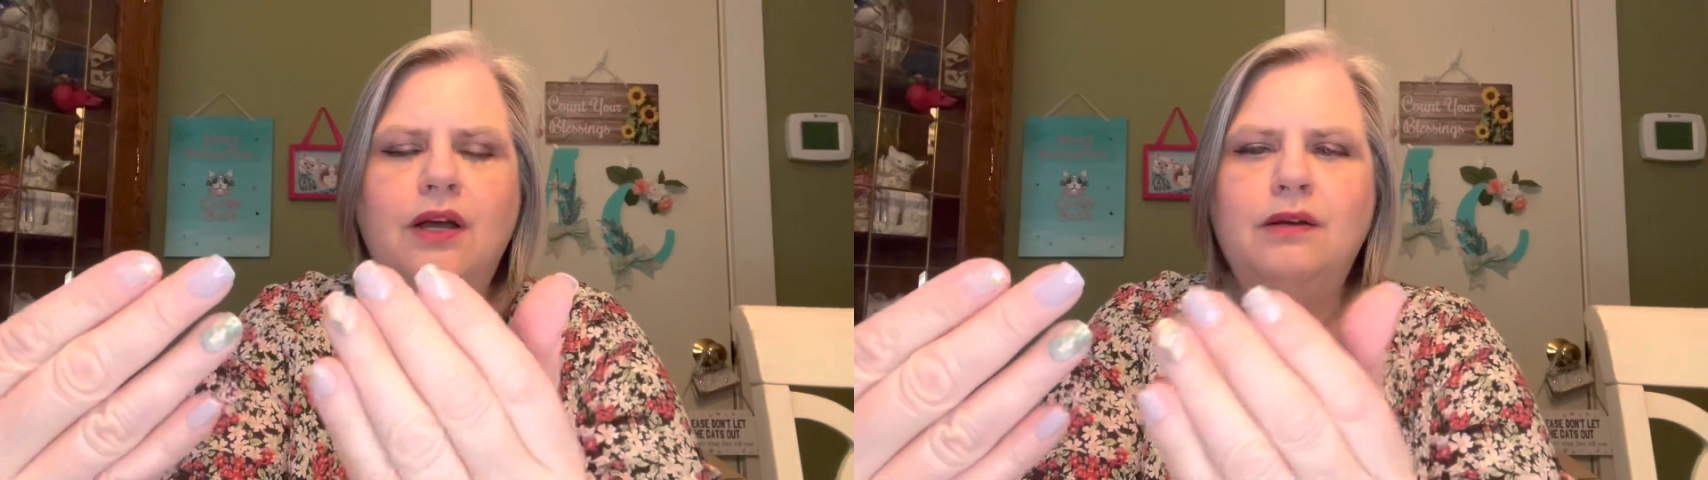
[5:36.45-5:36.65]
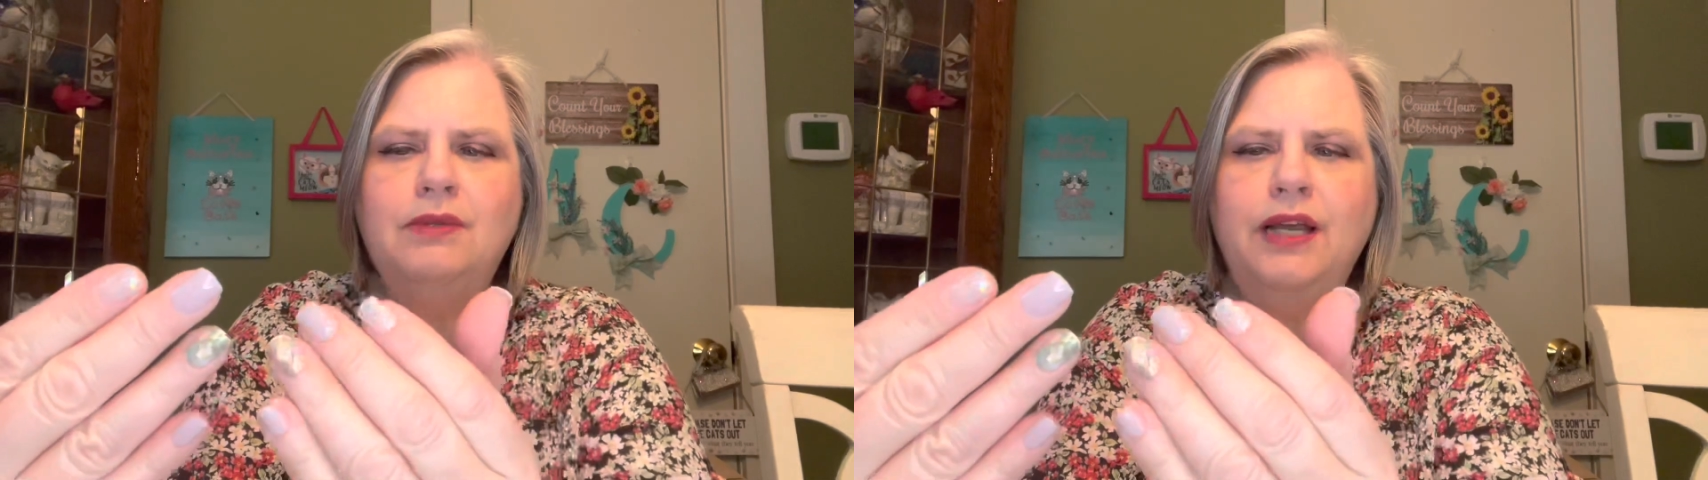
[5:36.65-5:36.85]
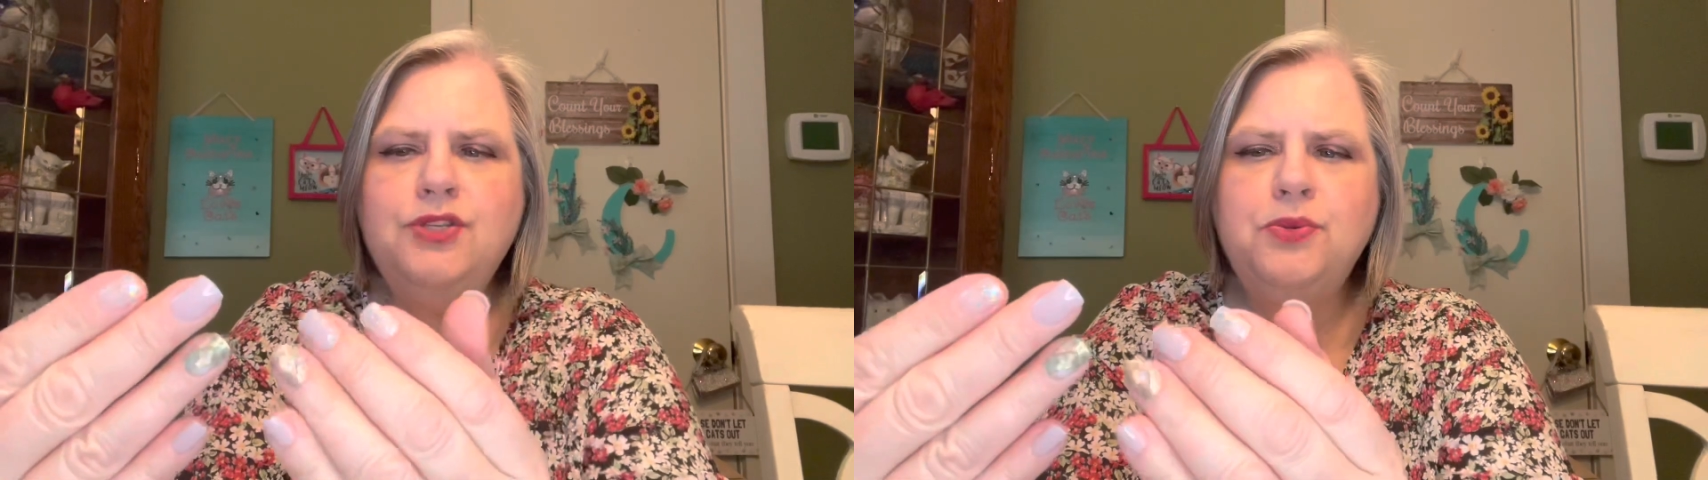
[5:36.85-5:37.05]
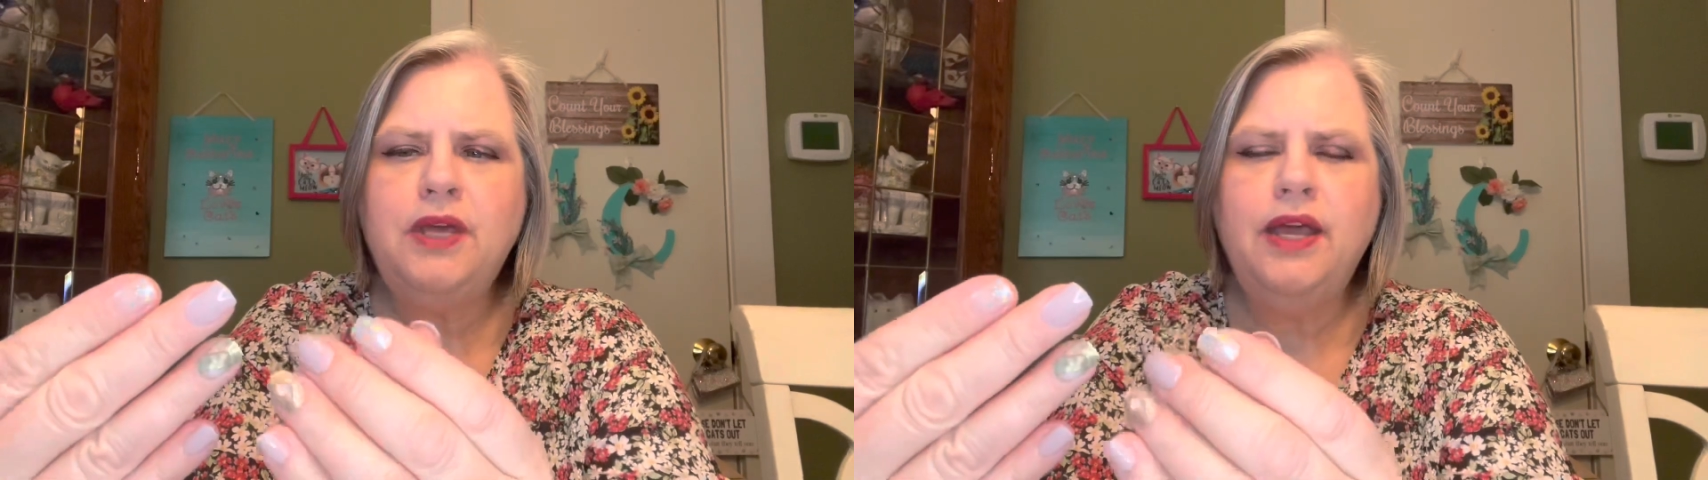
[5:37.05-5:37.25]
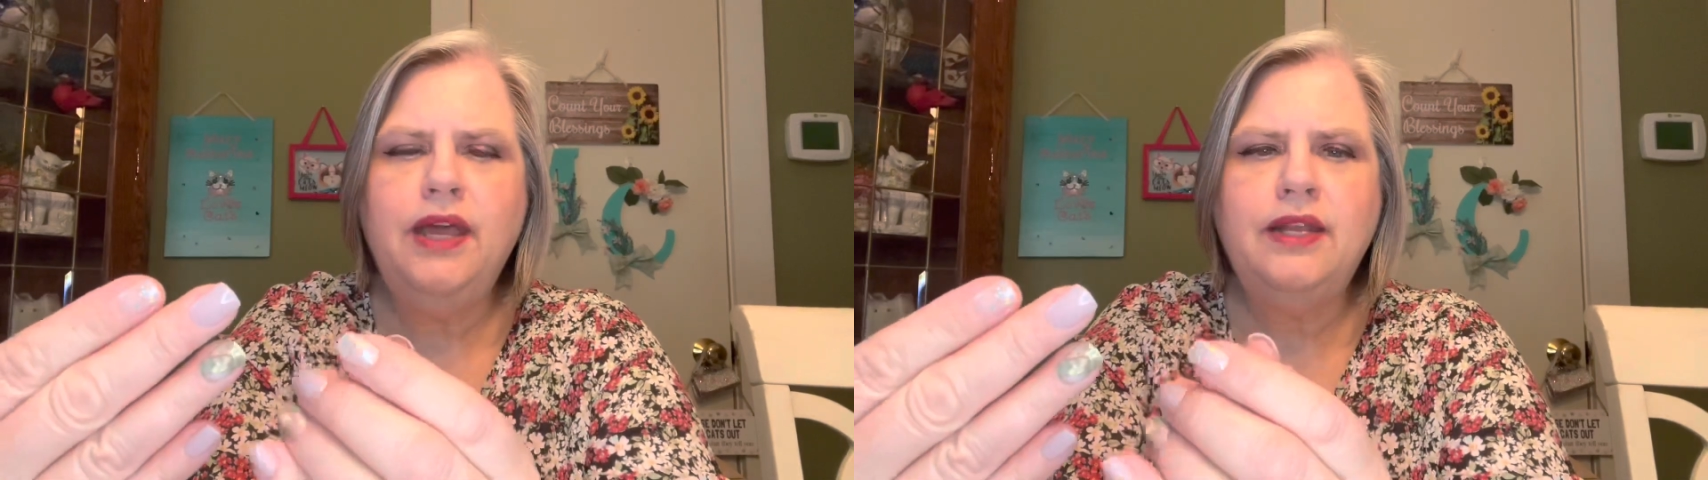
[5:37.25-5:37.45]
last week
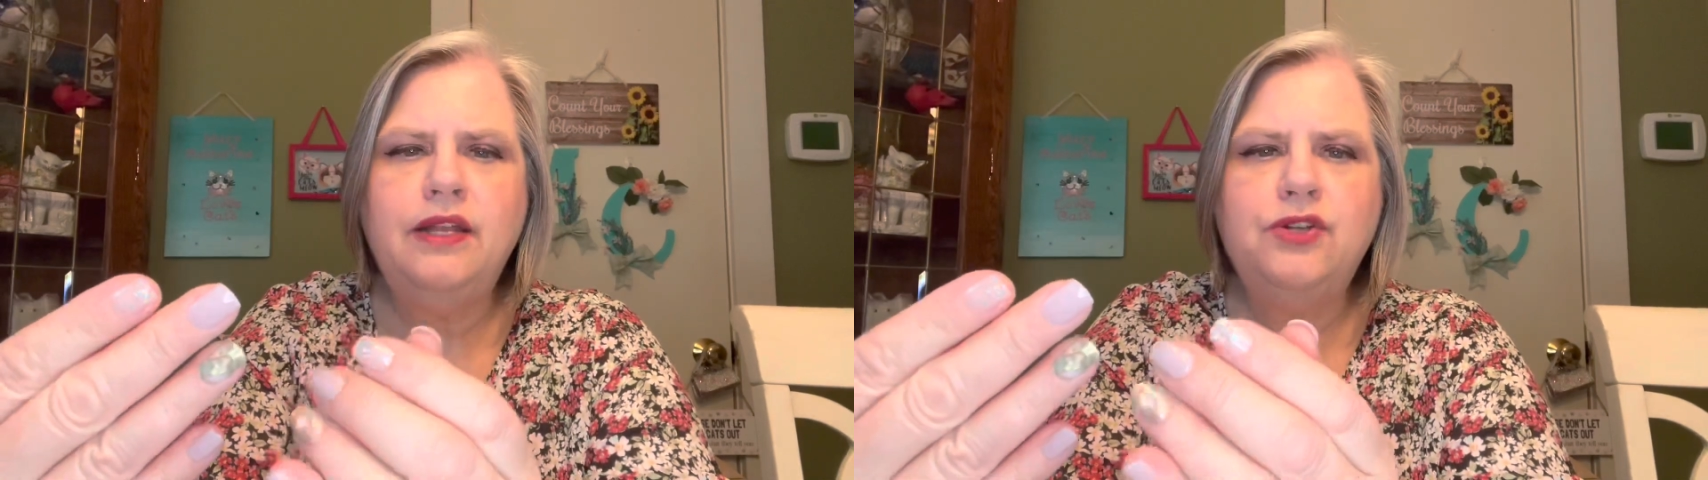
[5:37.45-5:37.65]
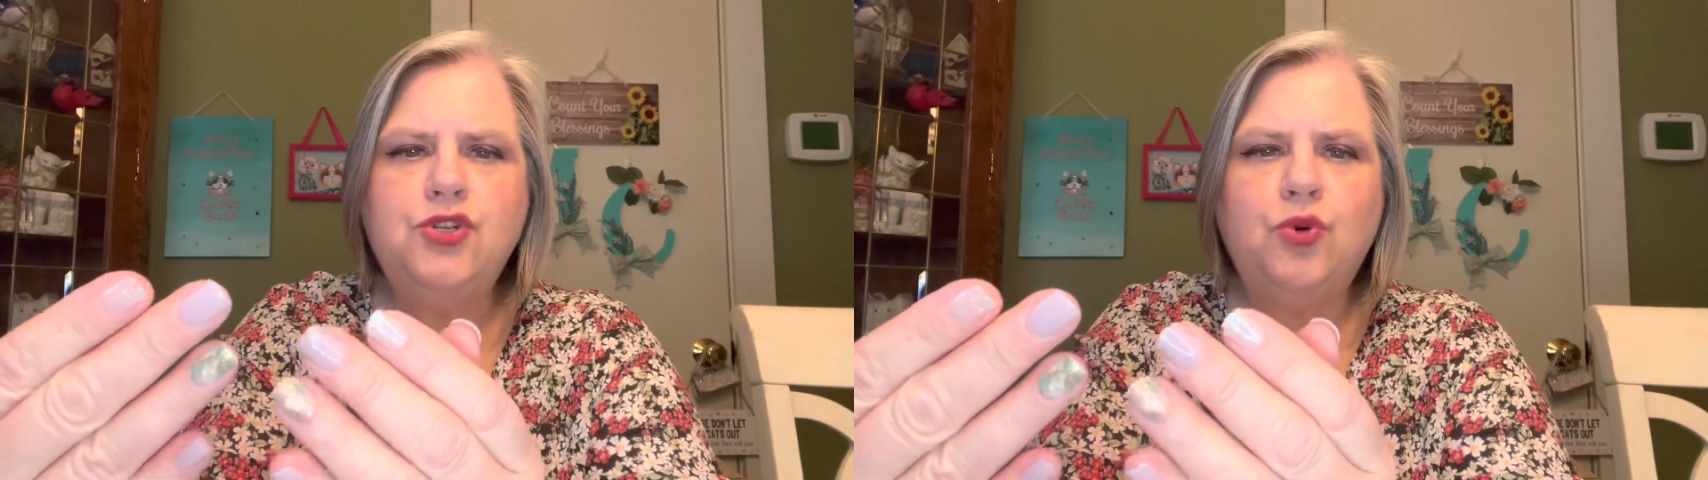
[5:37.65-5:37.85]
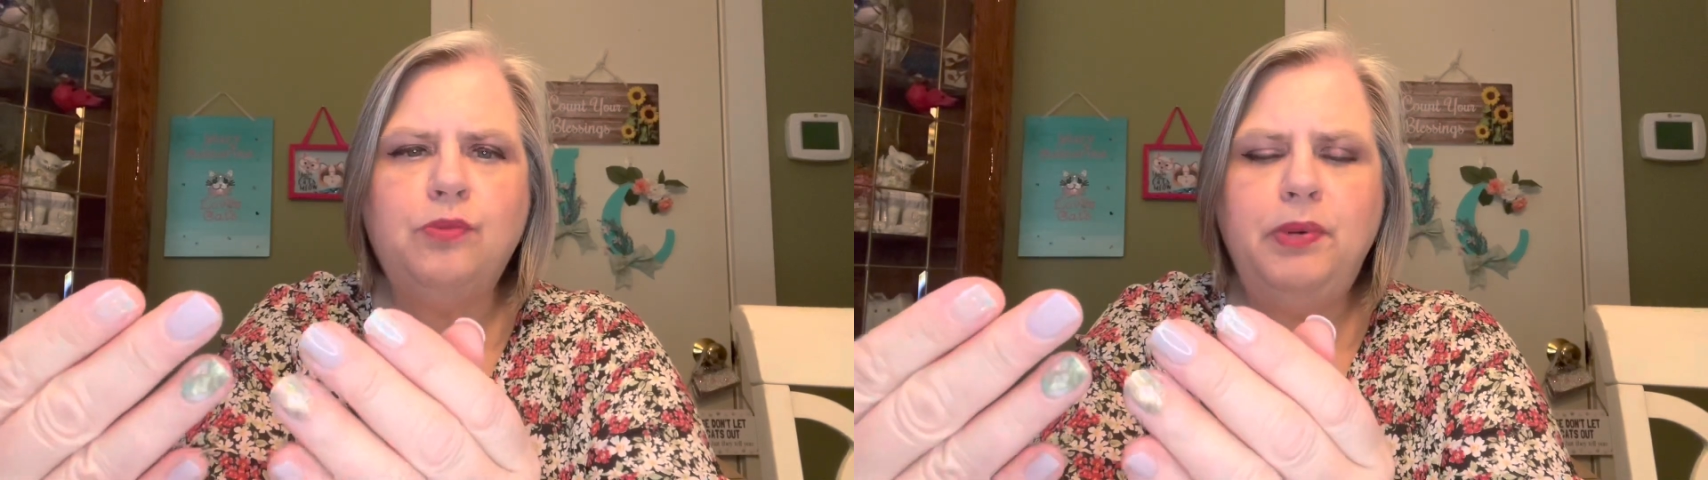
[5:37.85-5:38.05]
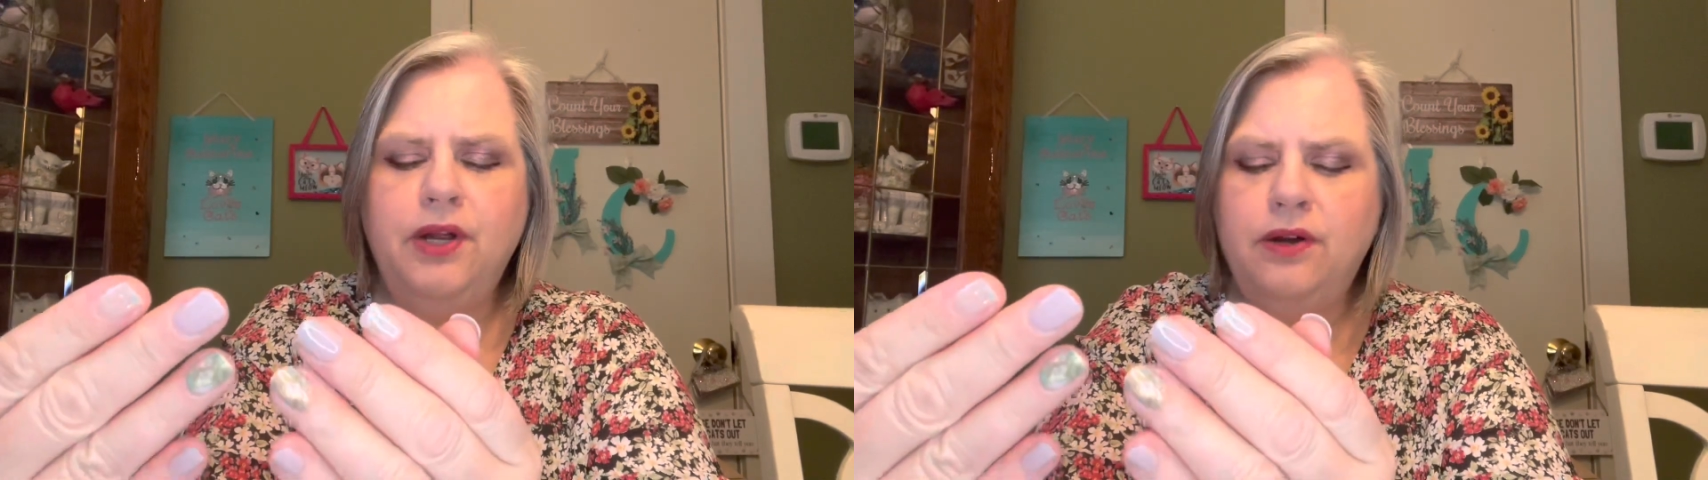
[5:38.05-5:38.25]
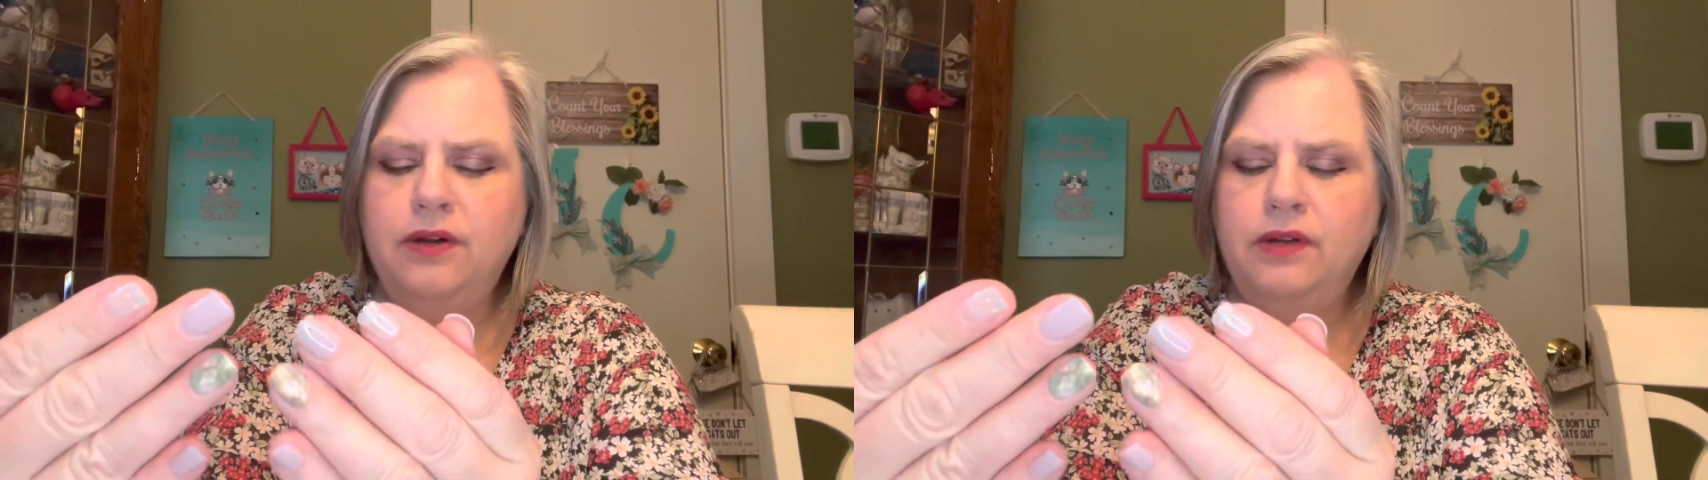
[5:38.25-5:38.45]
I had on a short
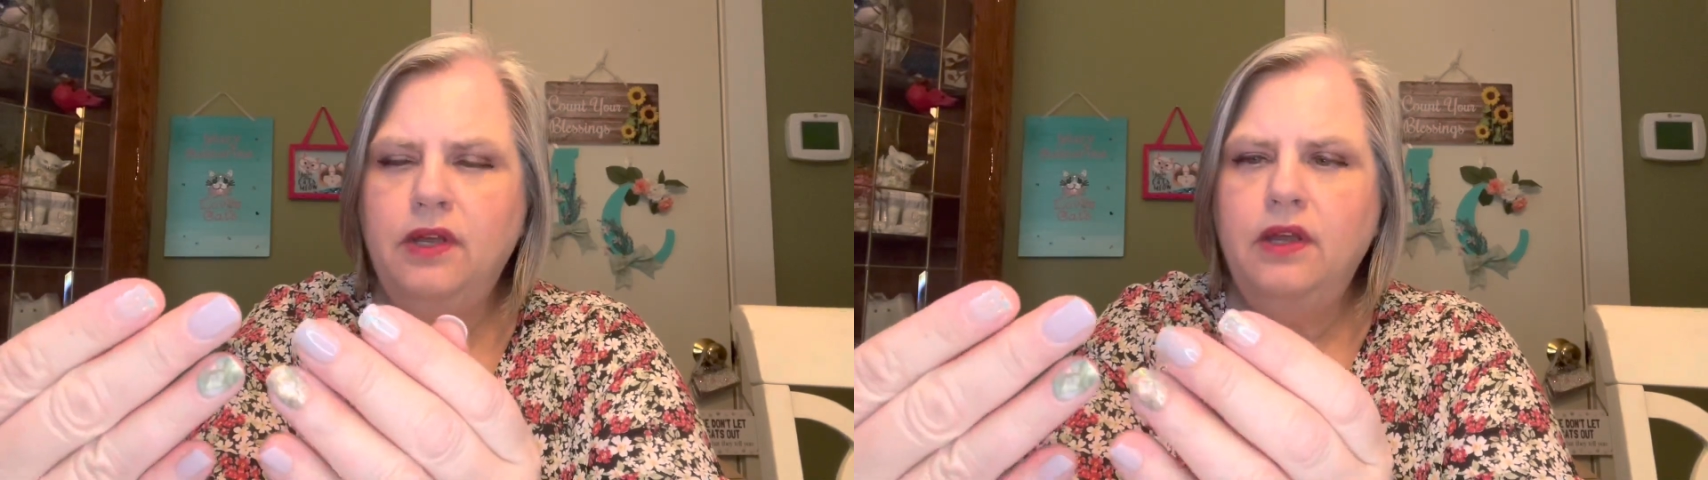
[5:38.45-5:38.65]
pair.